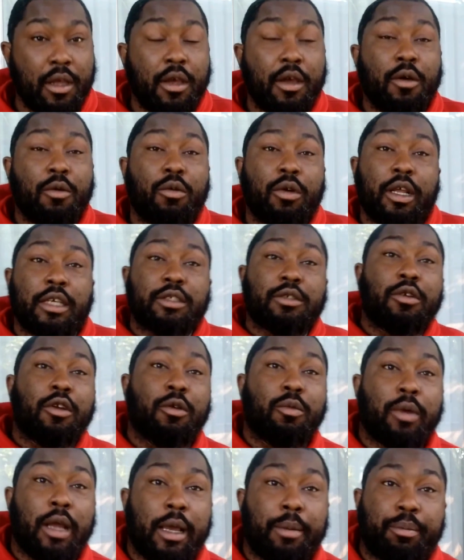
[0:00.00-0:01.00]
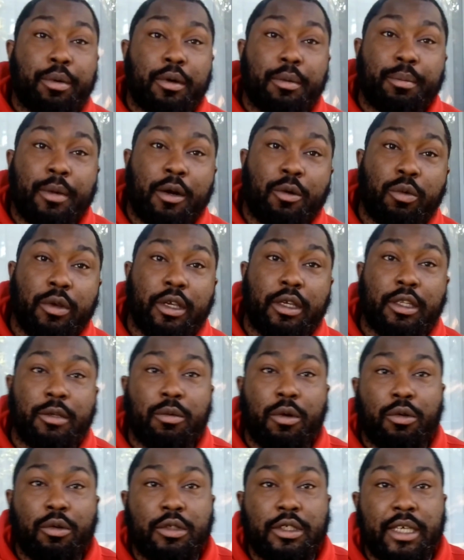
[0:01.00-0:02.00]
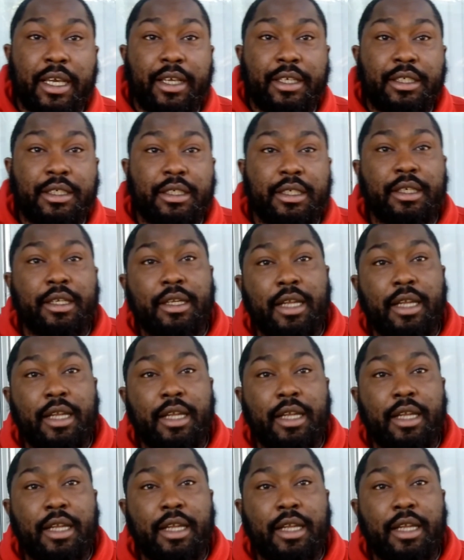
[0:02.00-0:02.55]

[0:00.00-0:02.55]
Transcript: Well, that's going to wrap up my weekly rotation.